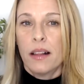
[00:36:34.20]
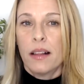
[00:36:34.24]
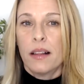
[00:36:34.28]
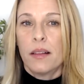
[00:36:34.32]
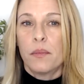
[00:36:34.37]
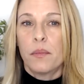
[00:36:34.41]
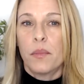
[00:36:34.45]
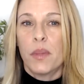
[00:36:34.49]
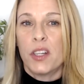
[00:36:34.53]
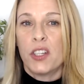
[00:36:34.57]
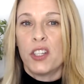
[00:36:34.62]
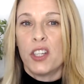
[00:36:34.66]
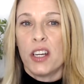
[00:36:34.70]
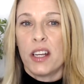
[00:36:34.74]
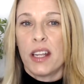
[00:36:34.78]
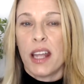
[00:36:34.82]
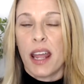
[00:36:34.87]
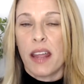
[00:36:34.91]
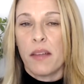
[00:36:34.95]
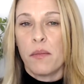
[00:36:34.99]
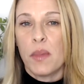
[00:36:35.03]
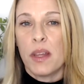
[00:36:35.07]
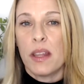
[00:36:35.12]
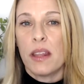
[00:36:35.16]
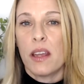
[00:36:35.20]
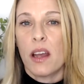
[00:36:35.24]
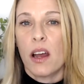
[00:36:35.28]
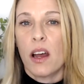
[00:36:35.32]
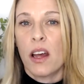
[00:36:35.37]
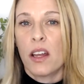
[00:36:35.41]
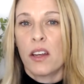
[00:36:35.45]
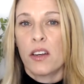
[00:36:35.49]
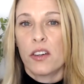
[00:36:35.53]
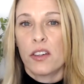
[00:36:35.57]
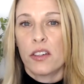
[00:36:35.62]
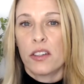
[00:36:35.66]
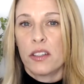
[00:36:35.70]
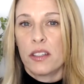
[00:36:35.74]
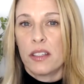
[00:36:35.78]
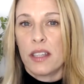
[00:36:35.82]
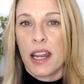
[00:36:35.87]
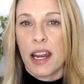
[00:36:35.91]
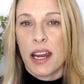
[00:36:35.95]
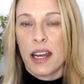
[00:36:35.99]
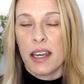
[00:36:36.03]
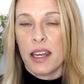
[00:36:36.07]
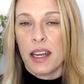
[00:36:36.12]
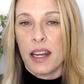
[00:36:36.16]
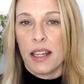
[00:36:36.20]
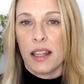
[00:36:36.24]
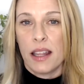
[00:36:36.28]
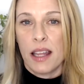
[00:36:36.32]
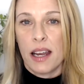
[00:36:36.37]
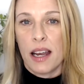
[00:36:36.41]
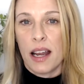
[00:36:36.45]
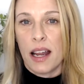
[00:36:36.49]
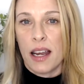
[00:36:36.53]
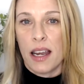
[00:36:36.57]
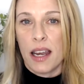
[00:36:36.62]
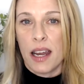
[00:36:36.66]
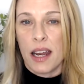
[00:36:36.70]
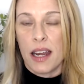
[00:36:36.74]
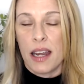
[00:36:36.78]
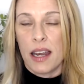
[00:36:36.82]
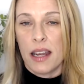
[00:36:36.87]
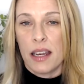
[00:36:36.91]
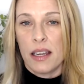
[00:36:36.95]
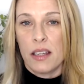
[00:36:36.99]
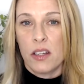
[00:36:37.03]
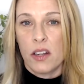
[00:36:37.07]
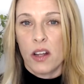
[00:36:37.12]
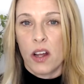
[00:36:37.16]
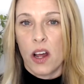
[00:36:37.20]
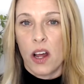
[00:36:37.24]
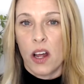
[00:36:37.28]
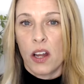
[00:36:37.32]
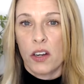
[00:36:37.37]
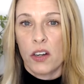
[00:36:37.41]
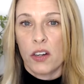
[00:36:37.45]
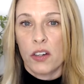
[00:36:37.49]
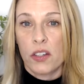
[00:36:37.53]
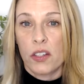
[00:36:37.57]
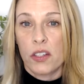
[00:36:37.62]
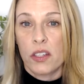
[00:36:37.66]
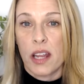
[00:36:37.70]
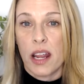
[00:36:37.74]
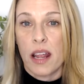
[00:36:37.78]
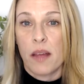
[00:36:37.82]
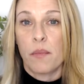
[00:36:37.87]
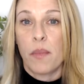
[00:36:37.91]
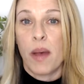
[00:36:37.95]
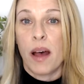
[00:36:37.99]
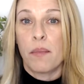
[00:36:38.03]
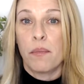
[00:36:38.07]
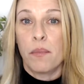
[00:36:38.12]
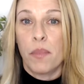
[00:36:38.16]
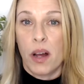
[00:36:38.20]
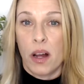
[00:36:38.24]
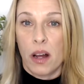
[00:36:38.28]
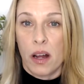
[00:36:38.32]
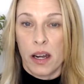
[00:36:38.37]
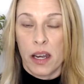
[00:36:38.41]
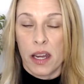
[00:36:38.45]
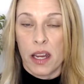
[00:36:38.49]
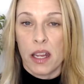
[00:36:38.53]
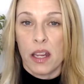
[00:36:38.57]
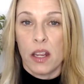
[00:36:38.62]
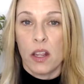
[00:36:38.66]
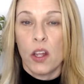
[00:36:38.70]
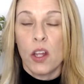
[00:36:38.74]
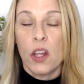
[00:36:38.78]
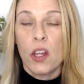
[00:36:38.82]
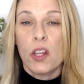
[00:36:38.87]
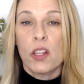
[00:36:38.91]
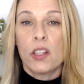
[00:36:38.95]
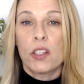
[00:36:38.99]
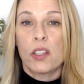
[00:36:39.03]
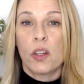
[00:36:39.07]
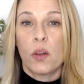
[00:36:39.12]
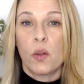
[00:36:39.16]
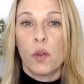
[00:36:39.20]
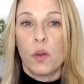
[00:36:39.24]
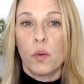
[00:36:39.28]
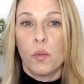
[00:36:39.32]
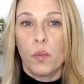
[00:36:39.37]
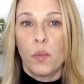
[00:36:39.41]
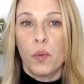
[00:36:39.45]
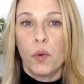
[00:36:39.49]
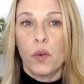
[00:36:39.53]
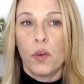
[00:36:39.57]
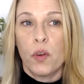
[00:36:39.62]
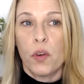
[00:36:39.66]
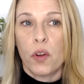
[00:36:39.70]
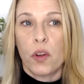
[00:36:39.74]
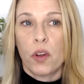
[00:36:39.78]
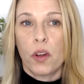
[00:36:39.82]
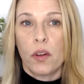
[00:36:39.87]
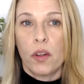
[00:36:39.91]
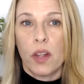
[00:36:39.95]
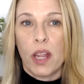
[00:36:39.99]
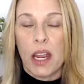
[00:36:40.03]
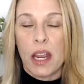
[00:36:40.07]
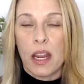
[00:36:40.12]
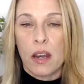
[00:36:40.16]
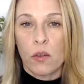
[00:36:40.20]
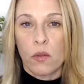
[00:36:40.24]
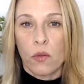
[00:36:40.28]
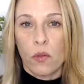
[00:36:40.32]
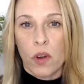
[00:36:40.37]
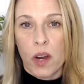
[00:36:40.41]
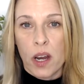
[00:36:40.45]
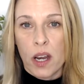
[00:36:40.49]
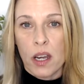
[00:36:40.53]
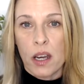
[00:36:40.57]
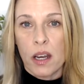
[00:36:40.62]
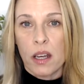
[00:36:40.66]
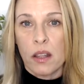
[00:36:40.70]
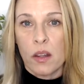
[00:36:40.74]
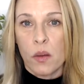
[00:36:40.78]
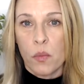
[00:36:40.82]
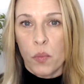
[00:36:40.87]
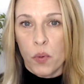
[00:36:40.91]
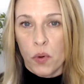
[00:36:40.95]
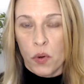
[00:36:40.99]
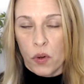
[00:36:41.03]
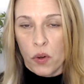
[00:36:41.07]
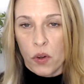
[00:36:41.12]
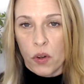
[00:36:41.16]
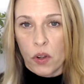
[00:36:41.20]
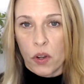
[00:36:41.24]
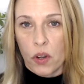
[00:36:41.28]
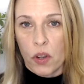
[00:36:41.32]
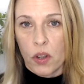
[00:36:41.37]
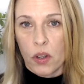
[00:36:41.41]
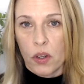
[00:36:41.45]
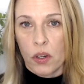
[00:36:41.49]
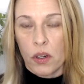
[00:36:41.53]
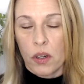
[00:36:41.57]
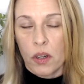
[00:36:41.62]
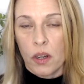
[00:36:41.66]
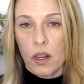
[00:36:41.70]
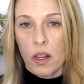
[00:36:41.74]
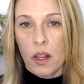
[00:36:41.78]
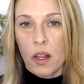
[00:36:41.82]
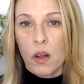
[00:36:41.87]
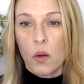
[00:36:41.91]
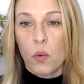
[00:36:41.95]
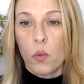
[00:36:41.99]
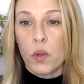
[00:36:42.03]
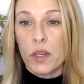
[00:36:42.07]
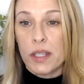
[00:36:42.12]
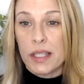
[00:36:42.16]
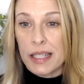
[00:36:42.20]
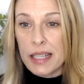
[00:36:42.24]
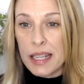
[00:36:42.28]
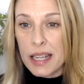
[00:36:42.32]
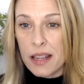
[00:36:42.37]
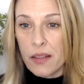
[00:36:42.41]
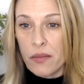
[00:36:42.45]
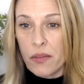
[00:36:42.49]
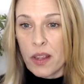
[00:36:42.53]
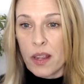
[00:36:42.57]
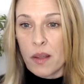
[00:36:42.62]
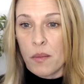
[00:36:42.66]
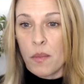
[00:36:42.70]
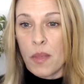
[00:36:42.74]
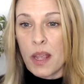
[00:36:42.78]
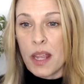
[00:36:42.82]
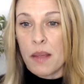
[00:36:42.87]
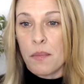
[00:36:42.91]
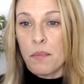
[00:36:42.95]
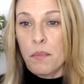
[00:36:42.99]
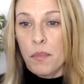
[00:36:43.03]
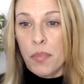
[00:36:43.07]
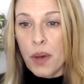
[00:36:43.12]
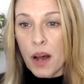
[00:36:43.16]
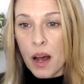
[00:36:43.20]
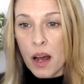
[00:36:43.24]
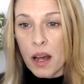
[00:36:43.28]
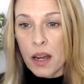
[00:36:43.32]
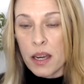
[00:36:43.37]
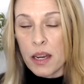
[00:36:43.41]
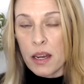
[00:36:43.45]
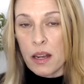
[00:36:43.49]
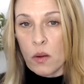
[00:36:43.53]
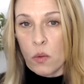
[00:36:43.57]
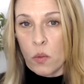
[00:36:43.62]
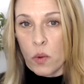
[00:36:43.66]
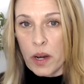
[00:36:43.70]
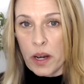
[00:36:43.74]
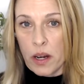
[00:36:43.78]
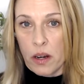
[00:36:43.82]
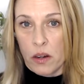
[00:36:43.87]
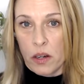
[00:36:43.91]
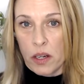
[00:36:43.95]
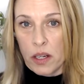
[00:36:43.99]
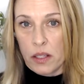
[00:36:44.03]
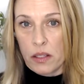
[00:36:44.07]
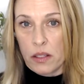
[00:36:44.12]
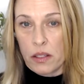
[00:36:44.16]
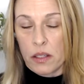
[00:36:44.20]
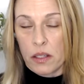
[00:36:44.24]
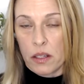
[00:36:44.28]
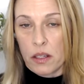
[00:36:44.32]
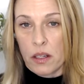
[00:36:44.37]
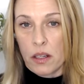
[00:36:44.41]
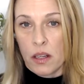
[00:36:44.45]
But she gave me the understanding that I needed to understand my body. So the book, in reading the book, was giving me body awareness.